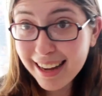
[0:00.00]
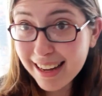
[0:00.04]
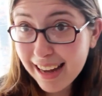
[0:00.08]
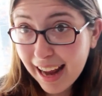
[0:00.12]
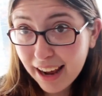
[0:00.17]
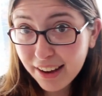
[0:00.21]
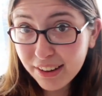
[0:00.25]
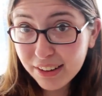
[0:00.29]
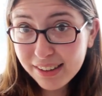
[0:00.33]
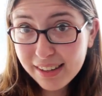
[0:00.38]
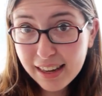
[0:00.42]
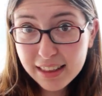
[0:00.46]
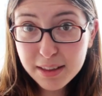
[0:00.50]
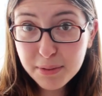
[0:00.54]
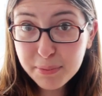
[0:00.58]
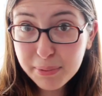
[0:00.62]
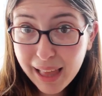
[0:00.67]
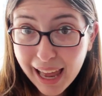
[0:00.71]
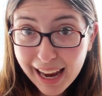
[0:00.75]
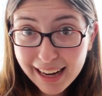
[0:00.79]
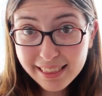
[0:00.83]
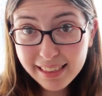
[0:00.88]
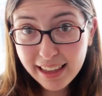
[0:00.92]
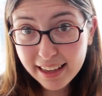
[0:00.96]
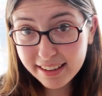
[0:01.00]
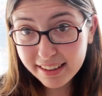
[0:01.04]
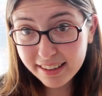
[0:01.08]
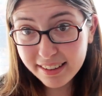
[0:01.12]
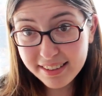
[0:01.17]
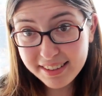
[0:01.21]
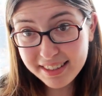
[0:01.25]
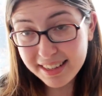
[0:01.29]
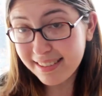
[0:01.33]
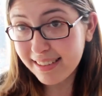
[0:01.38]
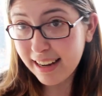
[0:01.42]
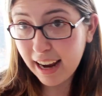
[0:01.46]
And now, set the black
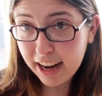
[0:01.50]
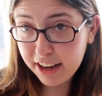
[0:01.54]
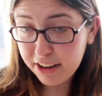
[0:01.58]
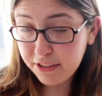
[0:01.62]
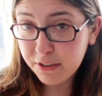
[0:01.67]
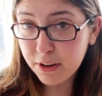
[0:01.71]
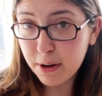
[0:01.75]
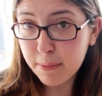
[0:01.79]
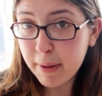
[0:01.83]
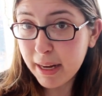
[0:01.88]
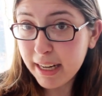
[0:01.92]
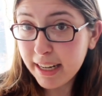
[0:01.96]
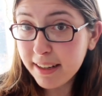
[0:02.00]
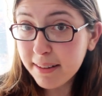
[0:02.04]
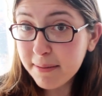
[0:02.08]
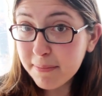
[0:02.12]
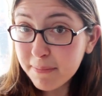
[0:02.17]
letters aside for a minute.